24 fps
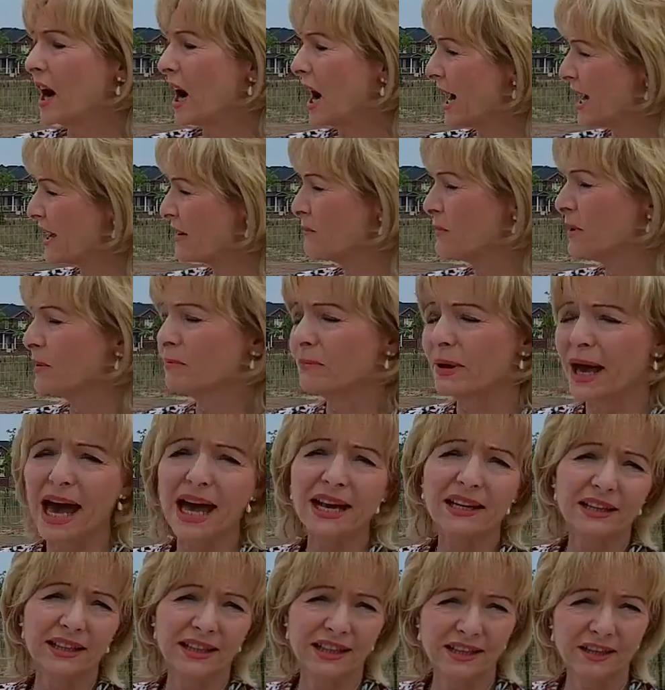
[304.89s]
I have been
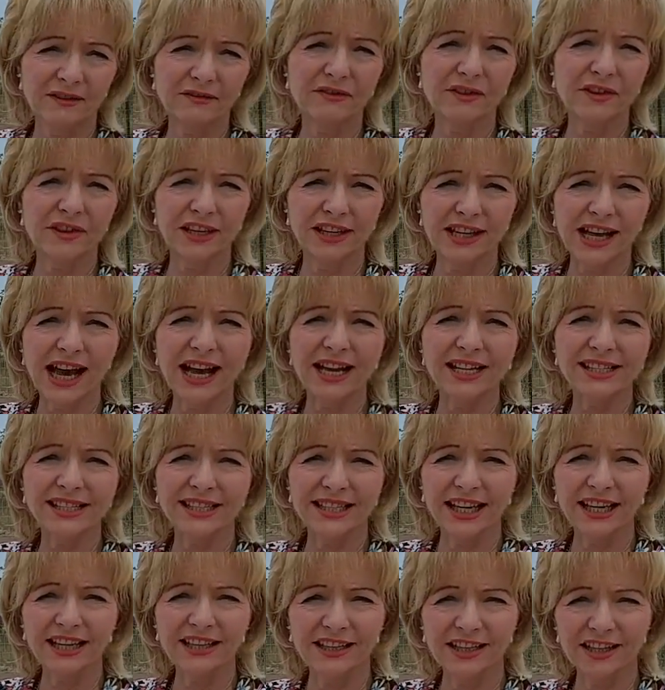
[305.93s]
battling it for the
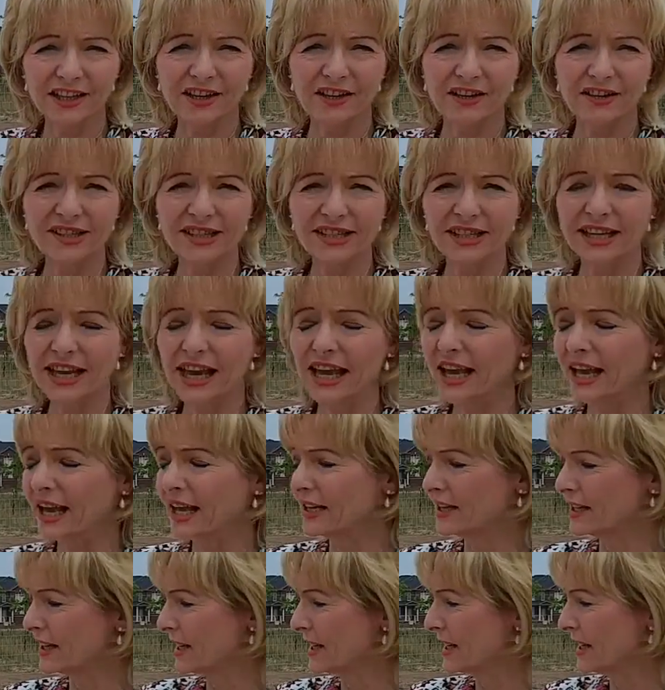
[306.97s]
last 8 years.
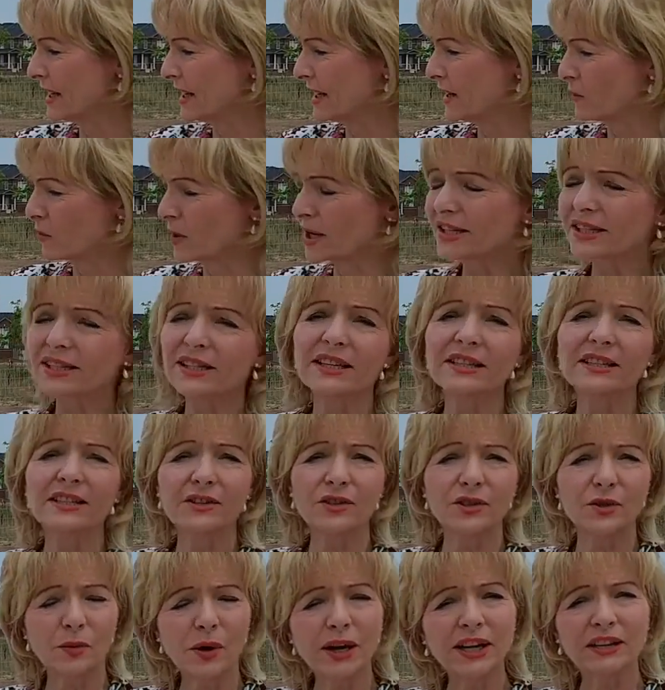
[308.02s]
And it wasn't
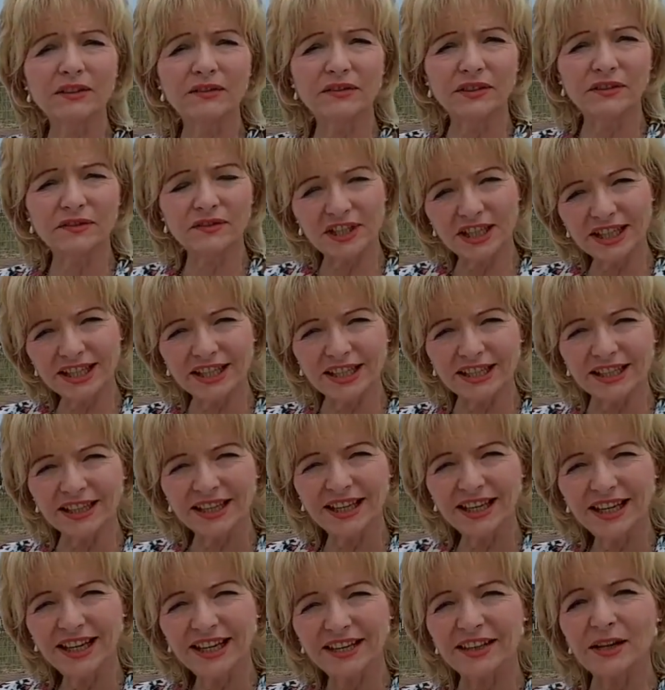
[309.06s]
until
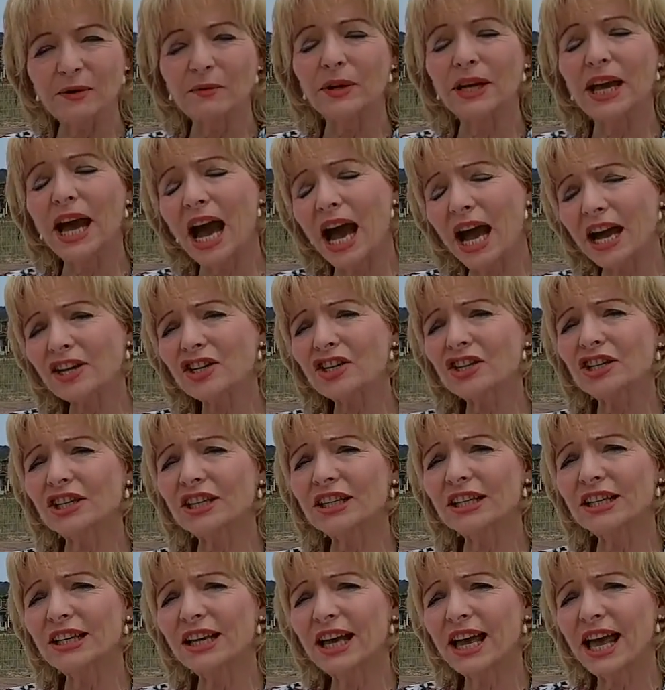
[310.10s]
2015 that we
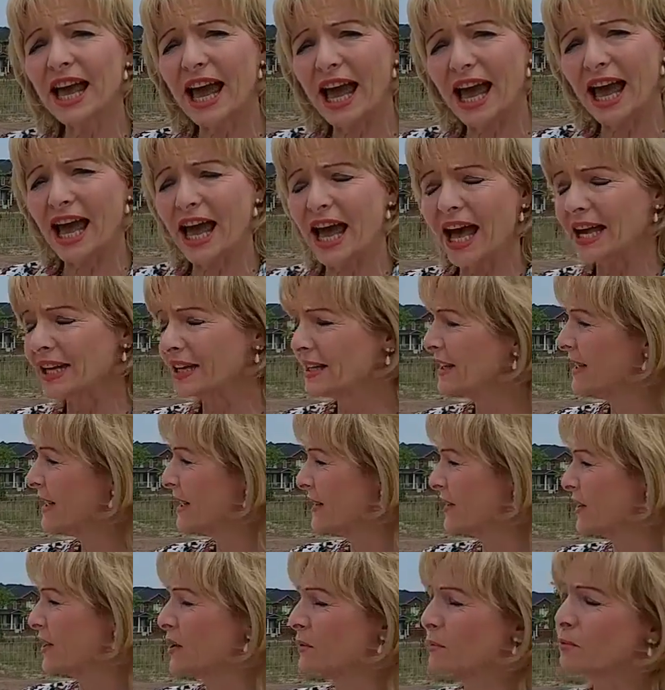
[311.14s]
actually had
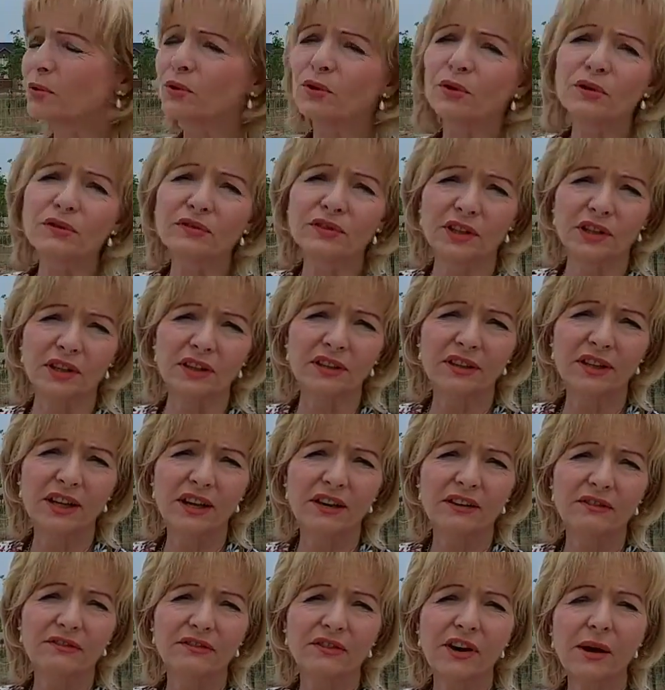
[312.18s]
the approval
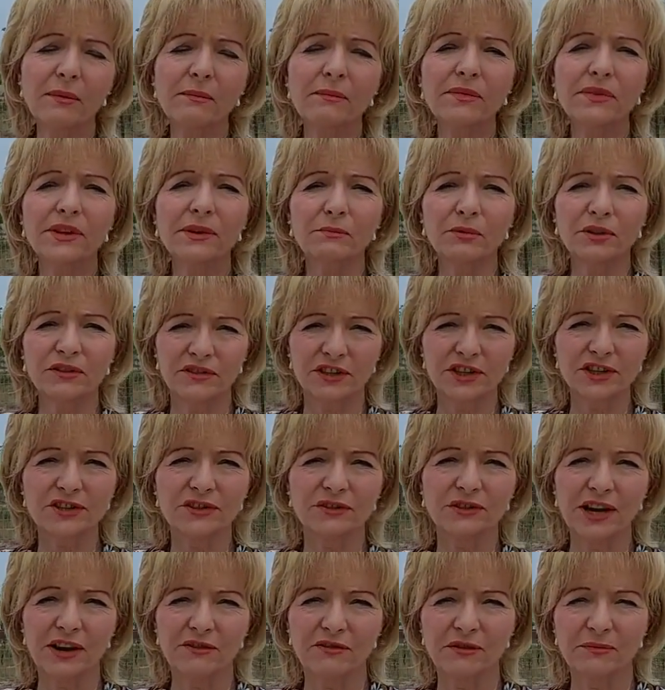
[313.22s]
from the
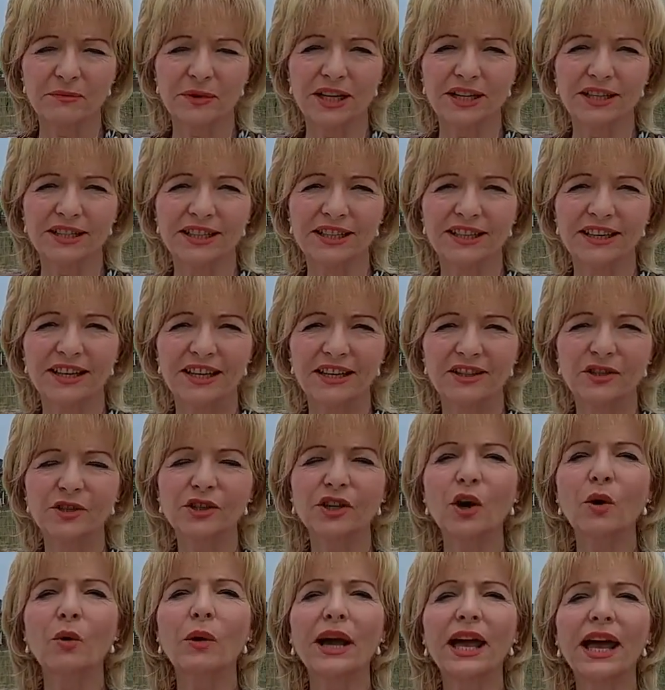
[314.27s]
provincial government
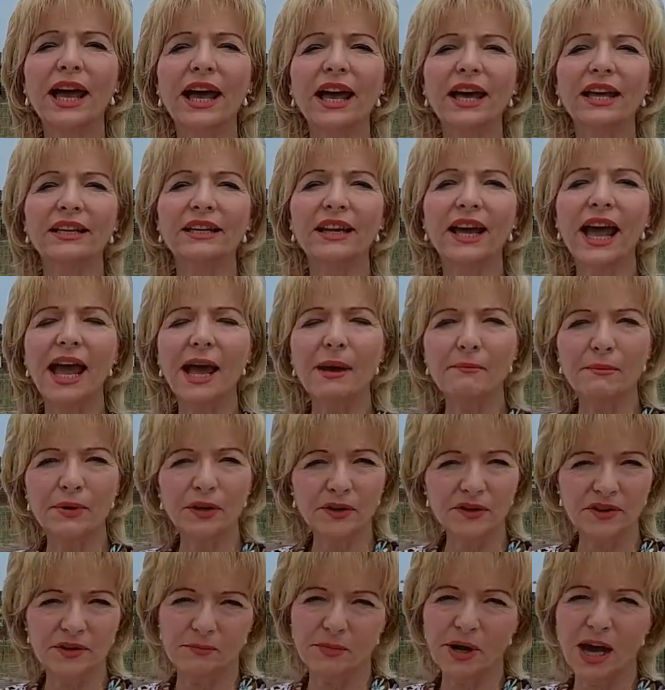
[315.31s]
to go ahead and
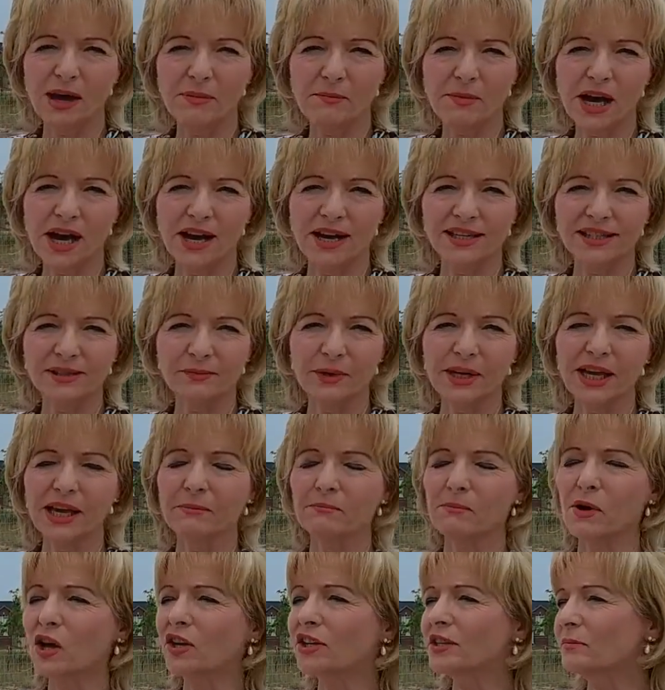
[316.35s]
build the bypass. We
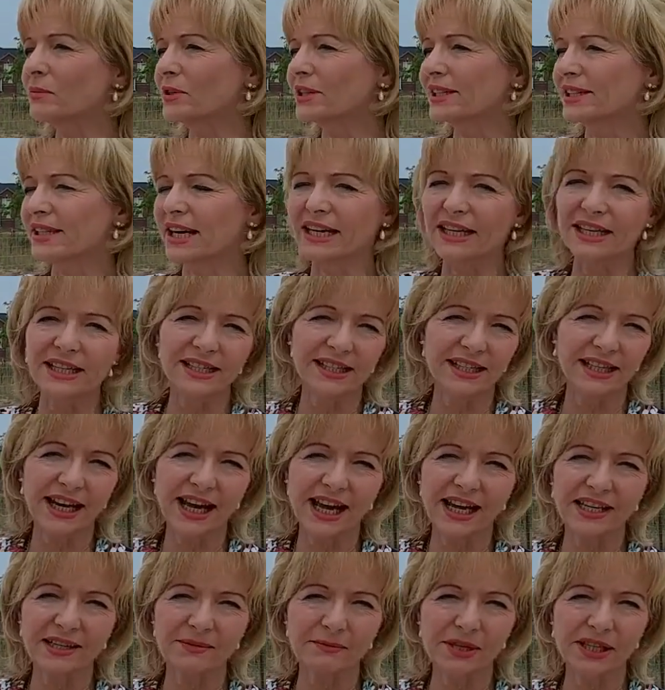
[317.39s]
had multiple studies that
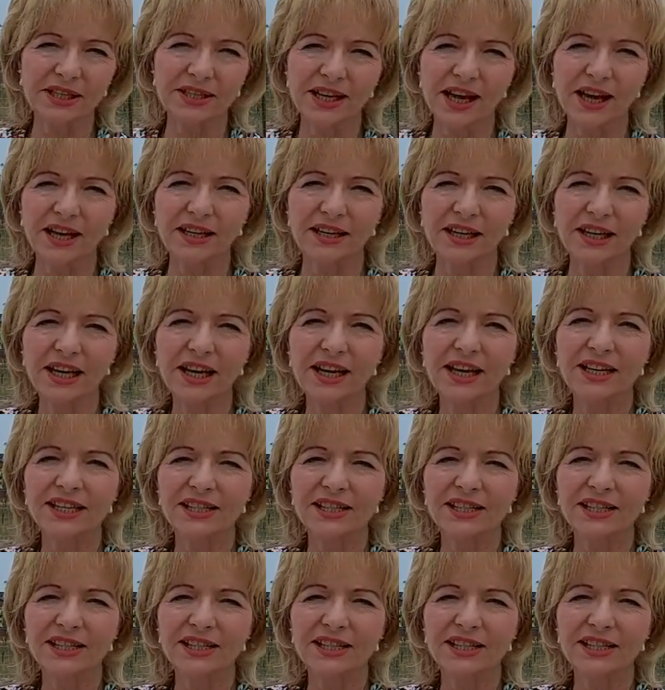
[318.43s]
had to be done.